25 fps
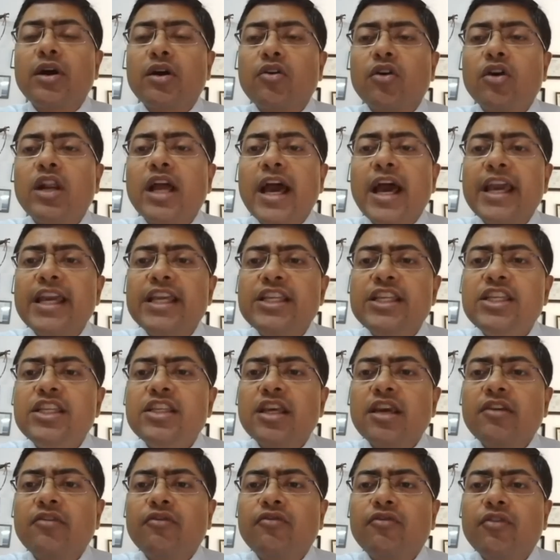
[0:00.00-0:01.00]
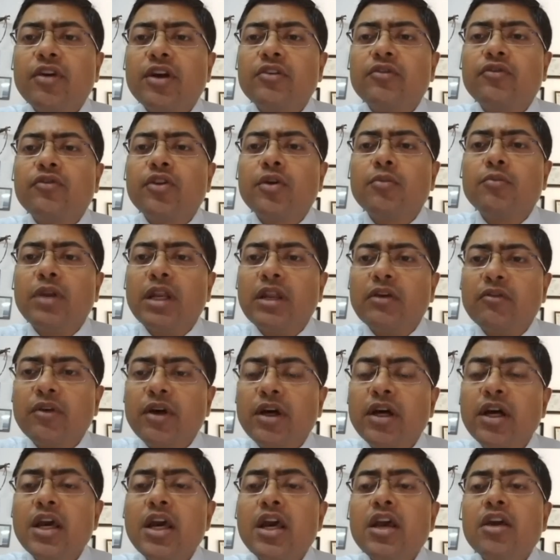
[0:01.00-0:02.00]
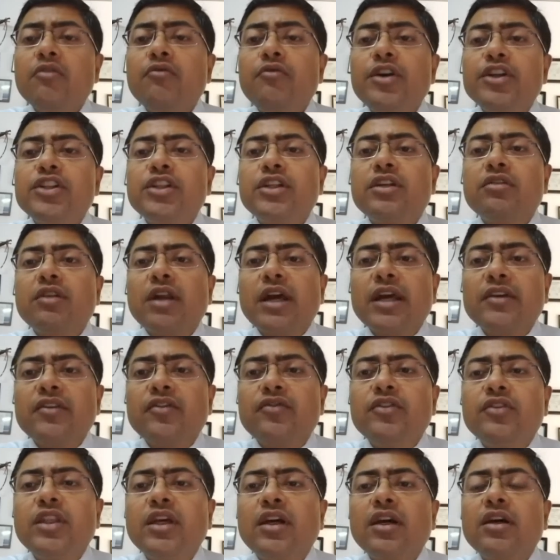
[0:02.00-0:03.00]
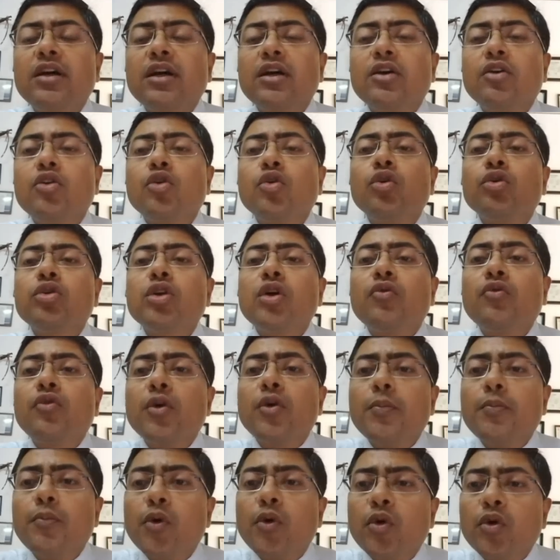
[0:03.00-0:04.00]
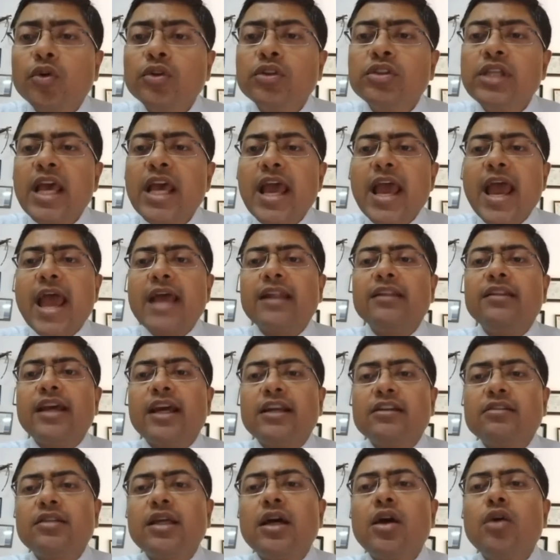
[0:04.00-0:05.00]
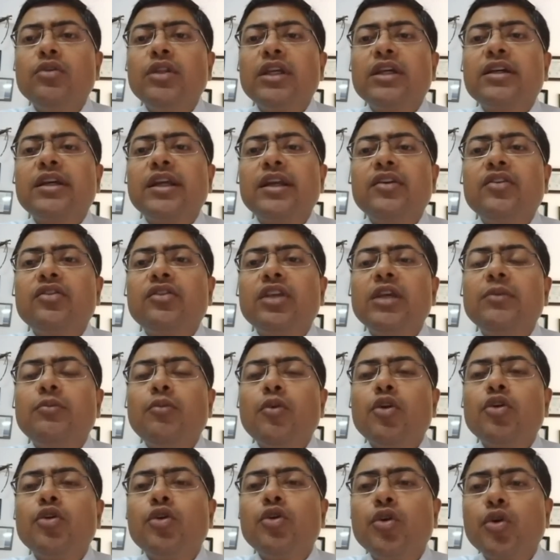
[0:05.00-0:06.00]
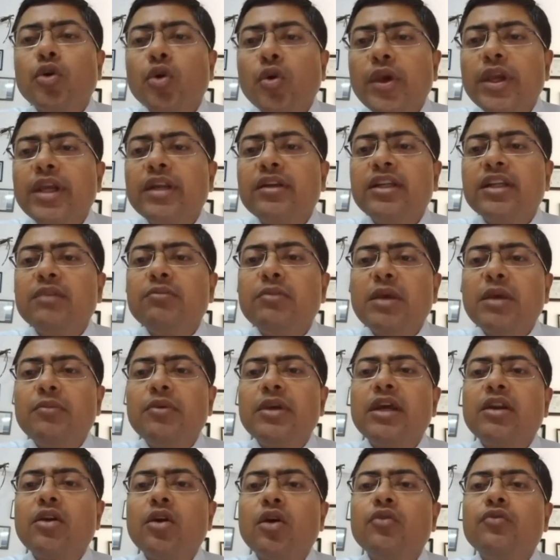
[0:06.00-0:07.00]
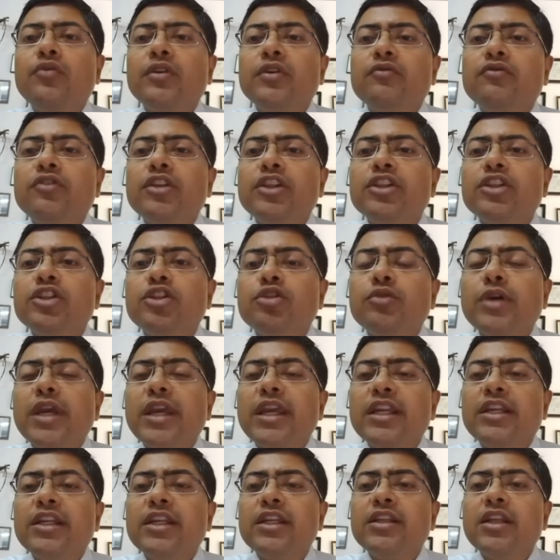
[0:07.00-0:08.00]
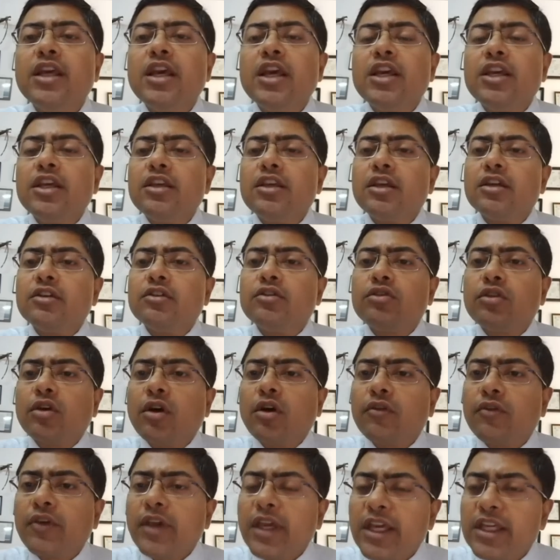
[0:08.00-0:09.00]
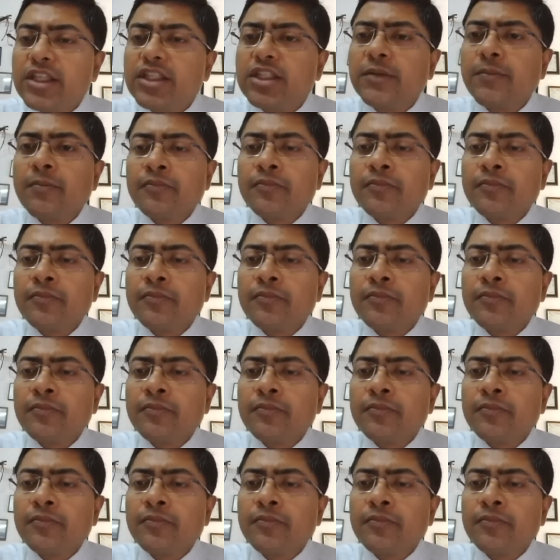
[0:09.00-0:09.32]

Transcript: called I G F one from liver, which drives the growth of our bones, and that's how the kids keep on growing till maybe around fifteen to eighteen years of age.